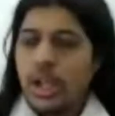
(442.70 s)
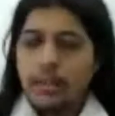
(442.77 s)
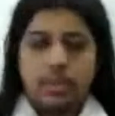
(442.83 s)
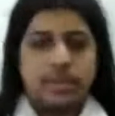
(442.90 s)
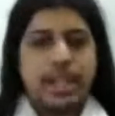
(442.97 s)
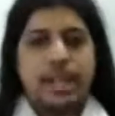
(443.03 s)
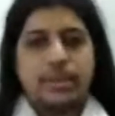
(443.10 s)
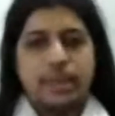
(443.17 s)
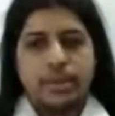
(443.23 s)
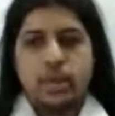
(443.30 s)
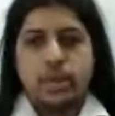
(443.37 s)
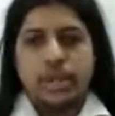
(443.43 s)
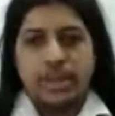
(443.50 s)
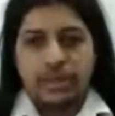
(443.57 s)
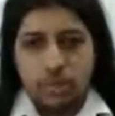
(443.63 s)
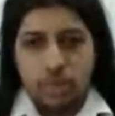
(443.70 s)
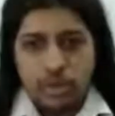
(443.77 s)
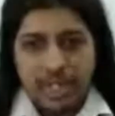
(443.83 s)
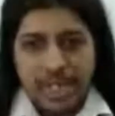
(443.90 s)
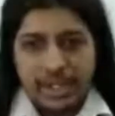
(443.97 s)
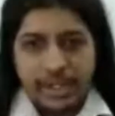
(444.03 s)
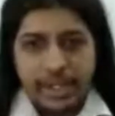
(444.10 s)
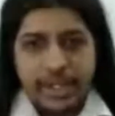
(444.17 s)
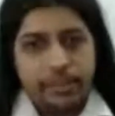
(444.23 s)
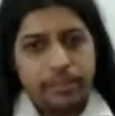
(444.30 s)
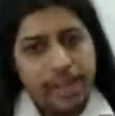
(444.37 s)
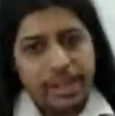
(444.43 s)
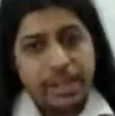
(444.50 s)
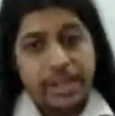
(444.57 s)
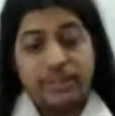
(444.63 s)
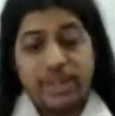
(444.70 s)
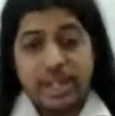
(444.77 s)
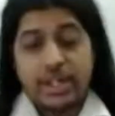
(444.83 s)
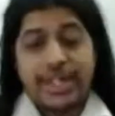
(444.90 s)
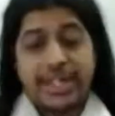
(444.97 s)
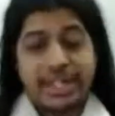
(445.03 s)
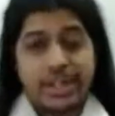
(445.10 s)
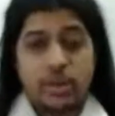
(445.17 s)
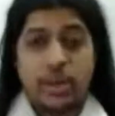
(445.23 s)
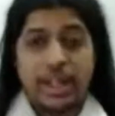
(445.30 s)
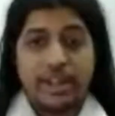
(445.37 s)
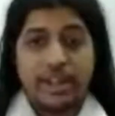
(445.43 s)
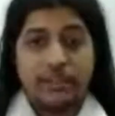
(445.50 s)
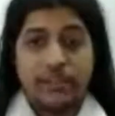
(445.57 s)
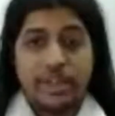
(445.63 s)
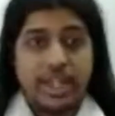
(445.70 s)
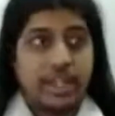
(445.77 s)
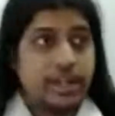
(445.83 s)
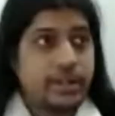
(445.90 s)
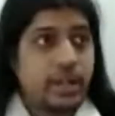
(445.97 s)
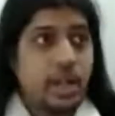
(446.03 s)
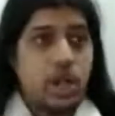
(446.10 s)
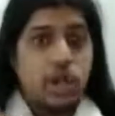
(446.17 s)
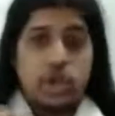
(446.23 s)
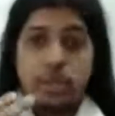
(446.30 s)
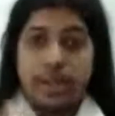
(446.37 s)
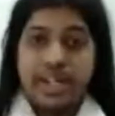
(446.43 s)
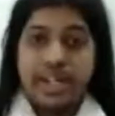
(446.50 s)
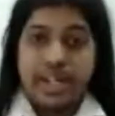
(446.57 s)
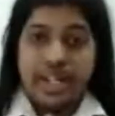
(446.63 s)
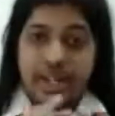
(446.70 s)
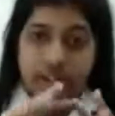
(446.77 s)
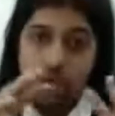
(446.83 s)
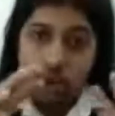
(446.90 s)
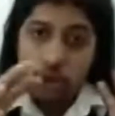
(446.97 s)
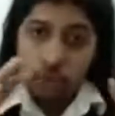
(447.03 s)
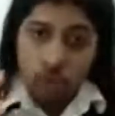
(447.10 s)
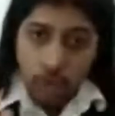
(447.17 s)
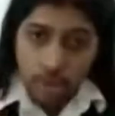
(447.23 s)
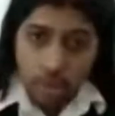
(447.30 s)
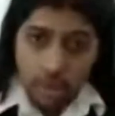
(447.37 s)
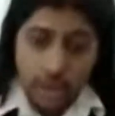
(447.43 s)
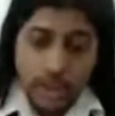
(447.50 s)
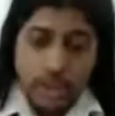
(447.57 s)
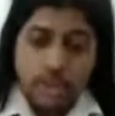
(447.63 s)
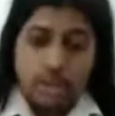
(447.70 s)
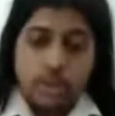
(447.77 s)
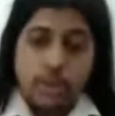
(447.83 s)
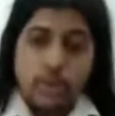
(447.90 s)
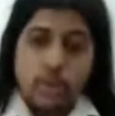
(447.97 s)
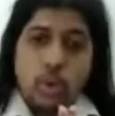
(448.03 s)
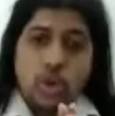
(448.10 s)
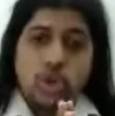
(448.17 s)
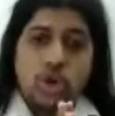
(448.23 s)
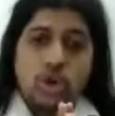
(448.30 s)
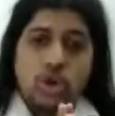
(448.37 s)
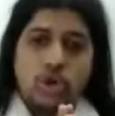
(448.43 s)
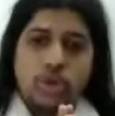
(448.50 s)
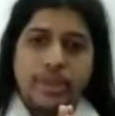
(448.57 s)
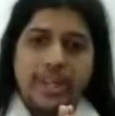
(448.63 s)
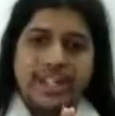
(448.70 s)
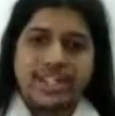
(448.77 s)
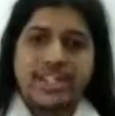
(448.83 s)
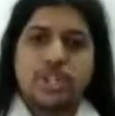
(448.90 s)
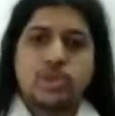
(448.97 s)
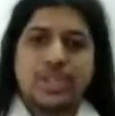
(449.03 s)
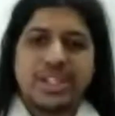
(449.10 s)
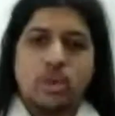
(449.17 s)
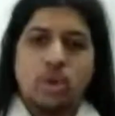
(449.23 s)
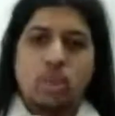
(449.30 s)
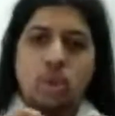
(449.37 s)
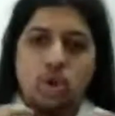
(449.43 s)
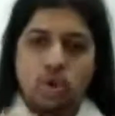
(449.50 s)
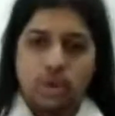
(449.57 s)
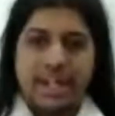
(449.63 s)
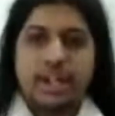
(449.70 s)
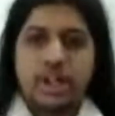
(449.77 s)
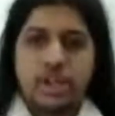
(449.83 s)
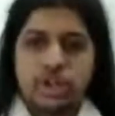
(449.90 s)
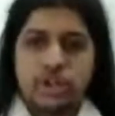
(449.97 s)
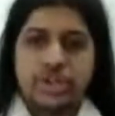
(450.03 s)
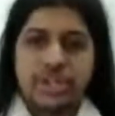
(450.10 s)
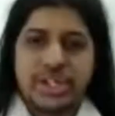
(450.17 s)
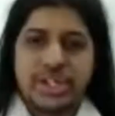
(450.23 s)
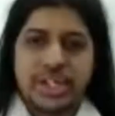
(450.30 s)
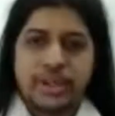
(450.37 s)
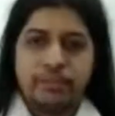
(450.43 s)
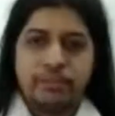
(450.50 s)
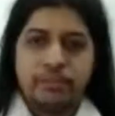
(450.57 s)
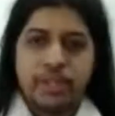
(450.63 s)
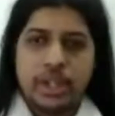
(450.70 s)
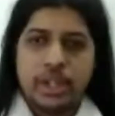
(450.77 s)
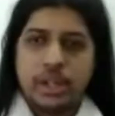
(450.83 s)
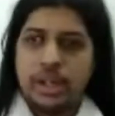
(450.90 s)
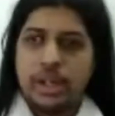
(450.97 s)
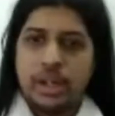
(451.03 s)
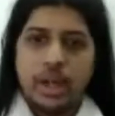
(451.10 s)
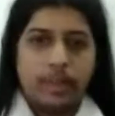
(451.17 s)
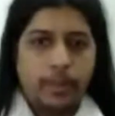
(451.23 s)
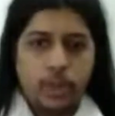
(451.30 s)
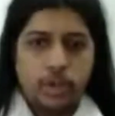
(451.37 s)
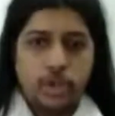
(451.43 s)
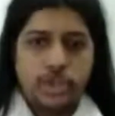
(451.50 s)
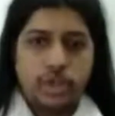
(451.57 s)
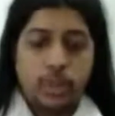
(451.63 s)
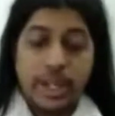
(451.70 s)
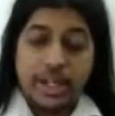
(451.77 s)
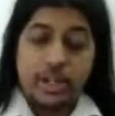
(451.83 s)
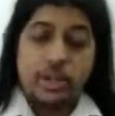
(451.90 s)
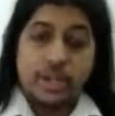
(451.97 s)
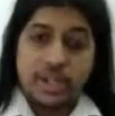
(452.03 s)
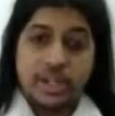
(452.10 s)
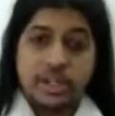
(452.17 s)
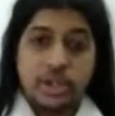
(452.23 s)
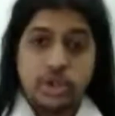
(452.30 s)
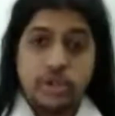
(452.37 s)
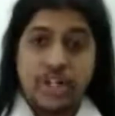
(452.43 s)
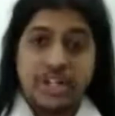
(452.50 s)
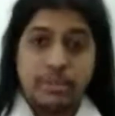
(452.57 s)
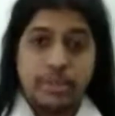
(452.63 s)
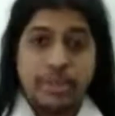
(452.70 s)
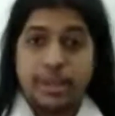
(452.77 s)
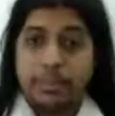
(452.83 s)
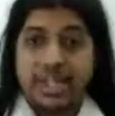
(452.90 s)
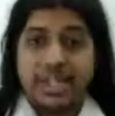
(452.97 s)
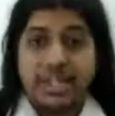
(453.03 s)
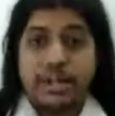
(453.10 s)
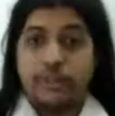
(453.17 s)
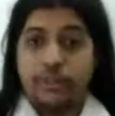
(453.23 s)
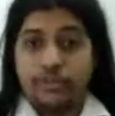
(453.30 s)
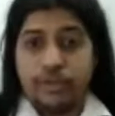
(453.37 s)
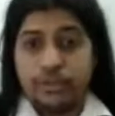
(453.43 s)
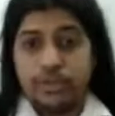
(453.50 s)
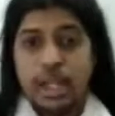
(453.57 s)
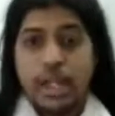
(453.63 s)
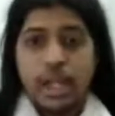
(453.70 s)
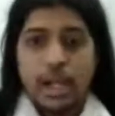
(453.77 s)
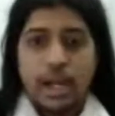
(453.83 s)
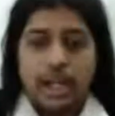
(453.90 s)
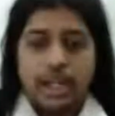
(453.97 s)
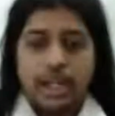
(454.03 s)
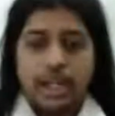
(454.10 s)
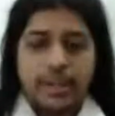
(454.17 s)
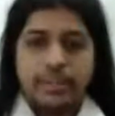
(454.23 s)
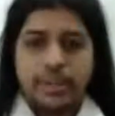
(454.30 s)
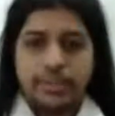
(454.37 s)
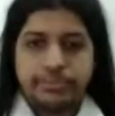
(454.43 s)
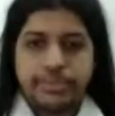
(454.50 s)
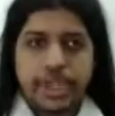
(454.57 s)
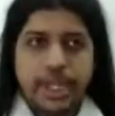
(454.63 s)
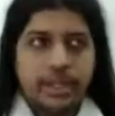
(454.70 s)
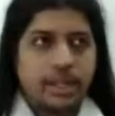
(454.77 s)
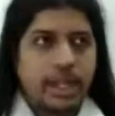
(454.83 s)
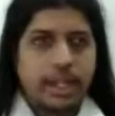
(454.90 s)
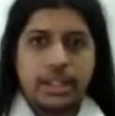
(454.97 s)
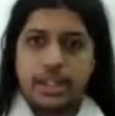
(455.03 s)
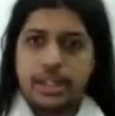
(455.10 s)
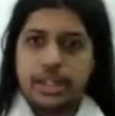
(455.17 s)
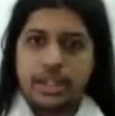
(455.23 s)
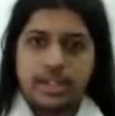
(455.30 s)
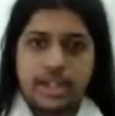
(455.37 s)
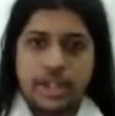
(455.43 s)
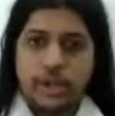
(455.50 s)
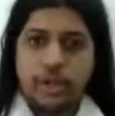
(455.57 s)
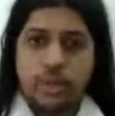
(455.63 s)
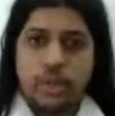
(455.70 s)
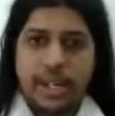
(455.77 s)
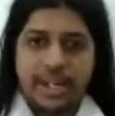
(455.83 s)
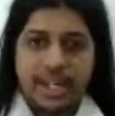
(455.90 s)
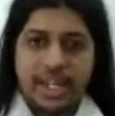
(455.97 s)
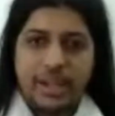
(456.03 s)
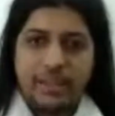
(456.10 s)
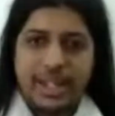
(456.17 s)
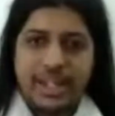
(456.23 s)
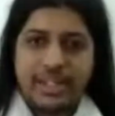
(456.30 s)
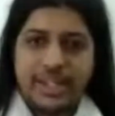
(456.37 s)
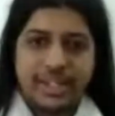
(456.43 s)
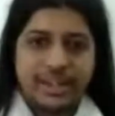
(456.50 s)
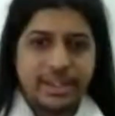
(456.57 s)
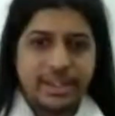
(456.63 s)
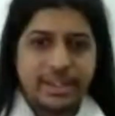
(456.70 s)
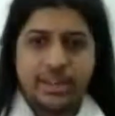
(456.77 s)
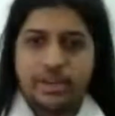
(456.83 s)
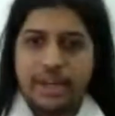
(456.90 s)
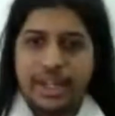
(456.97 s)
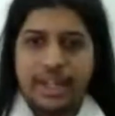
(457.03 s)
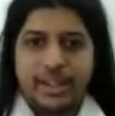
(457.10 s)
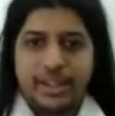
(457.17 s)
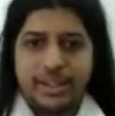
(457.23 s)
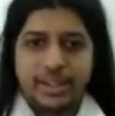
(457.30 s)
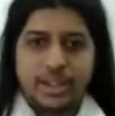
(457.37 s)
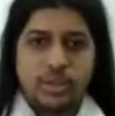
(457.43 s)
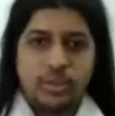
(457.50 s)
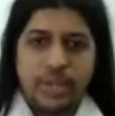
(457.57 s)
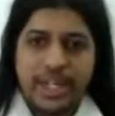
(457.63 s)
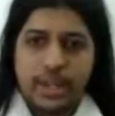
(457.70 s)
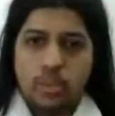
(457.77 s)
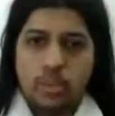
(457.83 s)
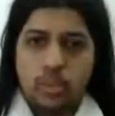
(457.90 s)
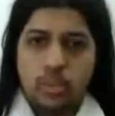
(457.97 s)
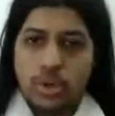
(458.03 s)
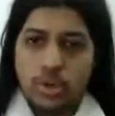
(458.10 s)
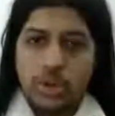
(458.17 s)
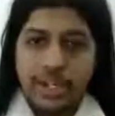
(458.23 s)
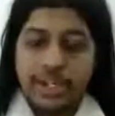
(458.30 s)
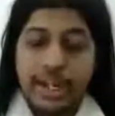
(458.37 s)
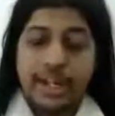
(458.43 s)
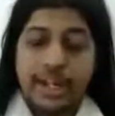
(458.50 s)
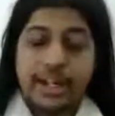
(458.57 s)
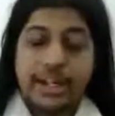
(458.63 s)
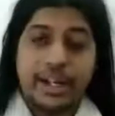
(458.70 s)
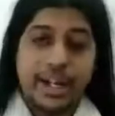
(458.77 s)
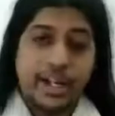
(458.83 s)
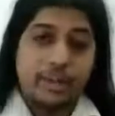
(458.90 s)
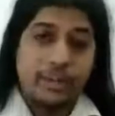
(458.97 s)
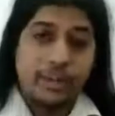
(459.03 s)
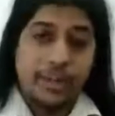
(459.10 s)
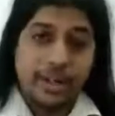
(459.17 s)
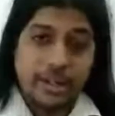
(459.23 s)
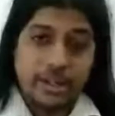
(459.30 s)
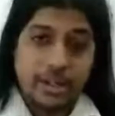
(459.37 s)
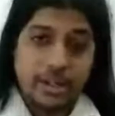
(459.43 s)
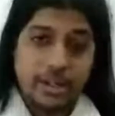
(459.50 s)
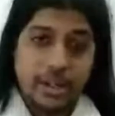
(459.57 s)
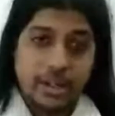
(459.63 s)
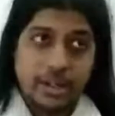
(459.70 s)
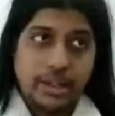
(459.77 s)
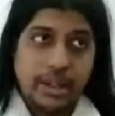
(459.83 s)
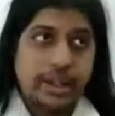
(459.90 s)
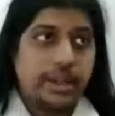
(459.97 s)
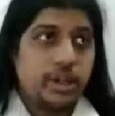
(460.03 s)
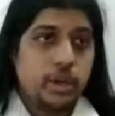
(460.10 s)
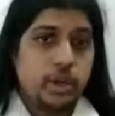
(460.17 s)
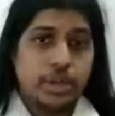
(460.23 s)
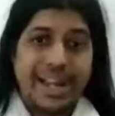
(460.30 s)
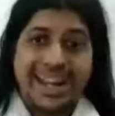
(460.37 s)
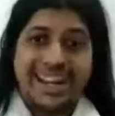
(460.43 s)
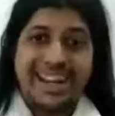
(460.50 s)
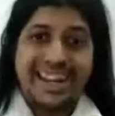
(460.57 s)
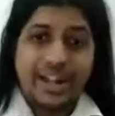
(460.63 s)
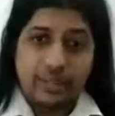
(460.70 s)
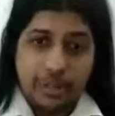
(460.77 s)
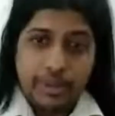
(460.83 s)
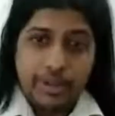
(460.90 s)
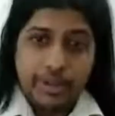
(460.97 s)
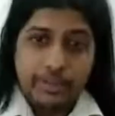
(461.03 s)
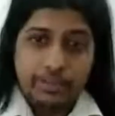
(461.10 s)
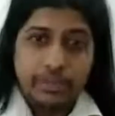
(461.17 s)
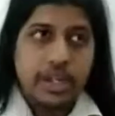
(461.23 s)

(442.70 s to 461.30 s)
Maybe I'll be able to give you more clarity. And even in case, like if I feel that you may need to work on, to be worked on, or to be discussed with more on individualistic approach, where your situation will be completely different from other people, then I'll send you an email saying that, like, hey, this is how we can work on it, and it will be better that you can develop it.